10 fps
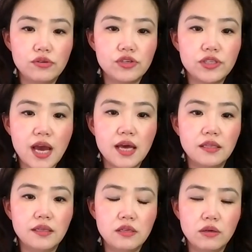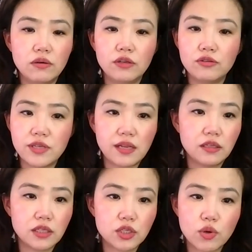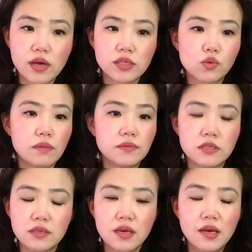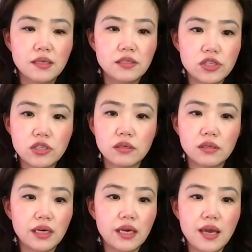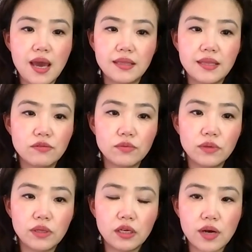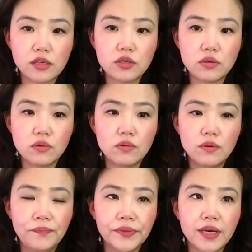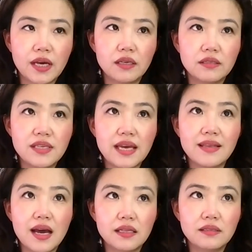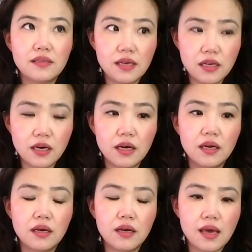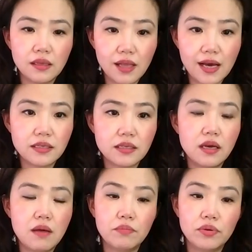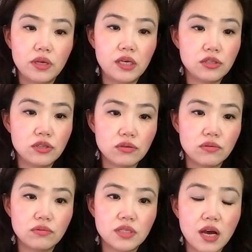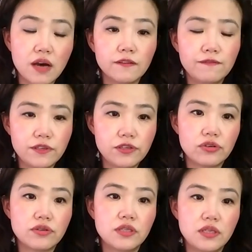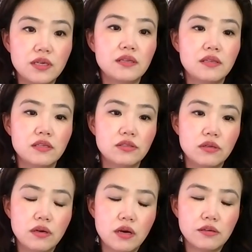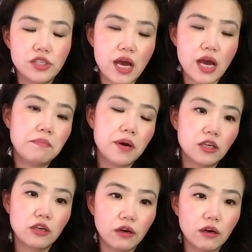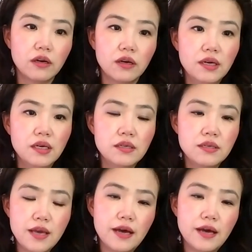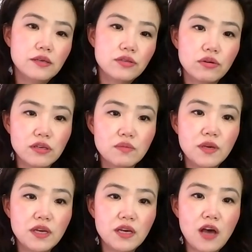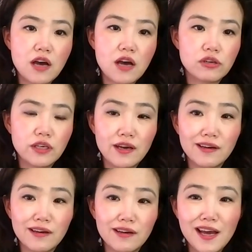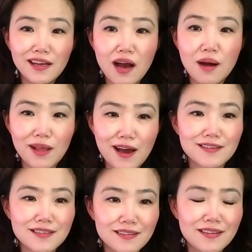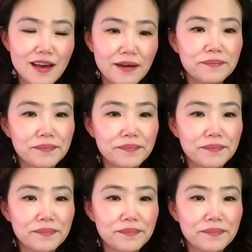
to understanding the transcripts digitally, and then really trying to kind of take that data, analyze it, and put it into some of the features in chatbot here. Yeah, so it's been a long journey and kind of complex. Yeah.